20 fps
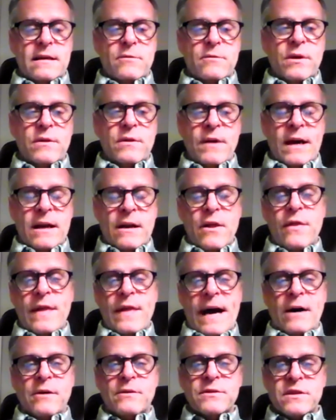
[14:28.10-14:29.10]
had
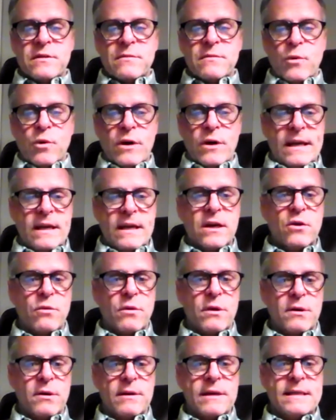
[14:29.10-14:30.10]
1,000 more
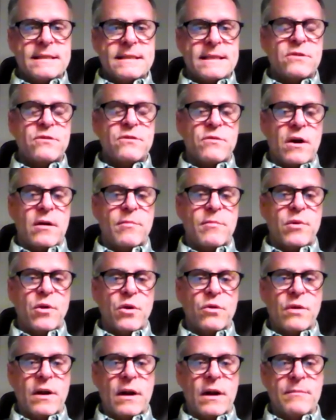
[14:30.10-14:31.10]
inquiries into our
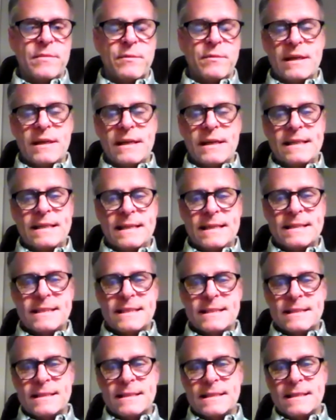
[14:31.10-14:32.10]
program than we did
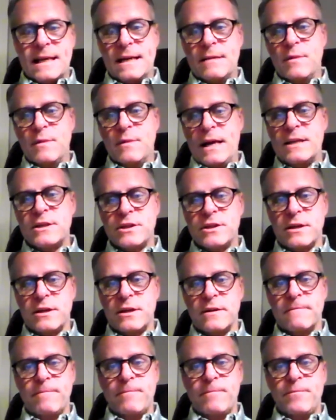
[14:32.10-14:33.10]
this time last
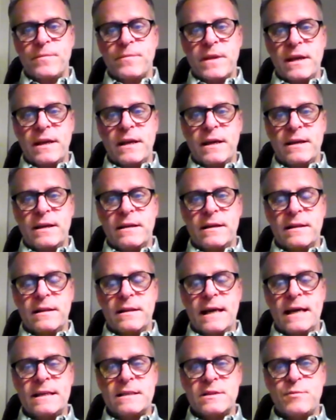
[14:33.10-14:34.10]
year. And
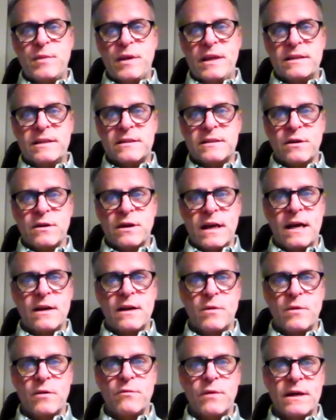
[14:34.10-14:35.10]
that speaks to kind
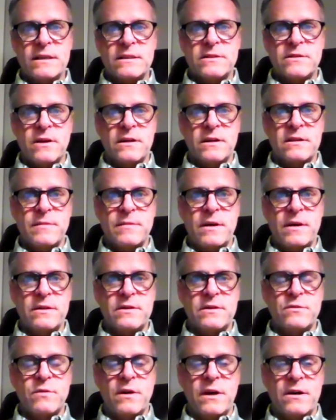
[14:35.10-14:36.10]
of what Rex talked about
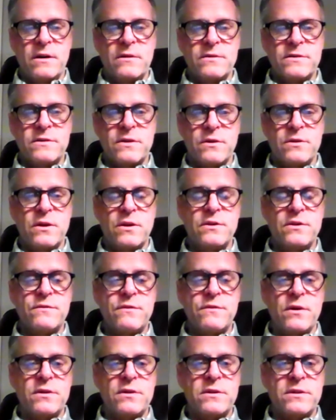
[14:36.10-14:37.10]
as well. So those
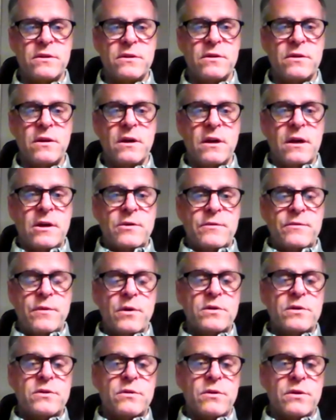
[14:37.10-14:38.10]
folks are
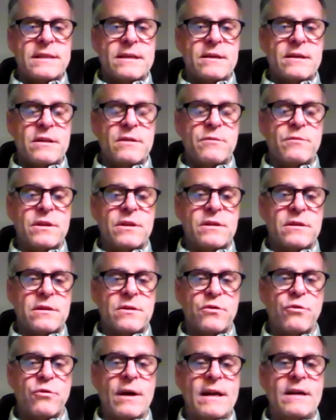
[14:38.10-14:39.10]
folks who are dealing with
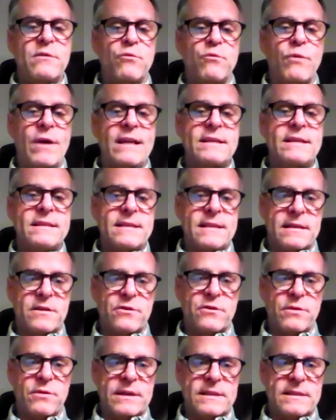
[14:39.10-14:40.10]
great rent
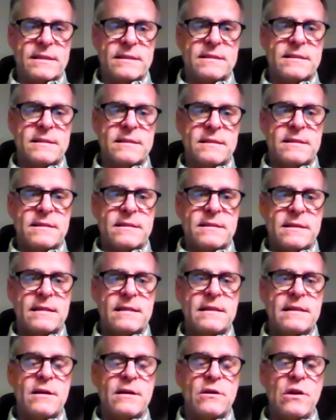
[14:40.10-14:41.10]
increases,
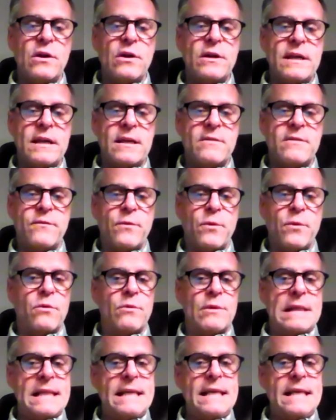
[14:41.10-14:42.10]
and they're looking for
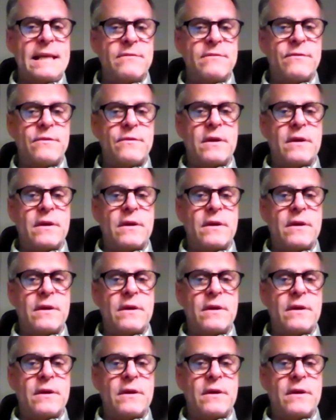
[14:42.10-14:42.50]
relief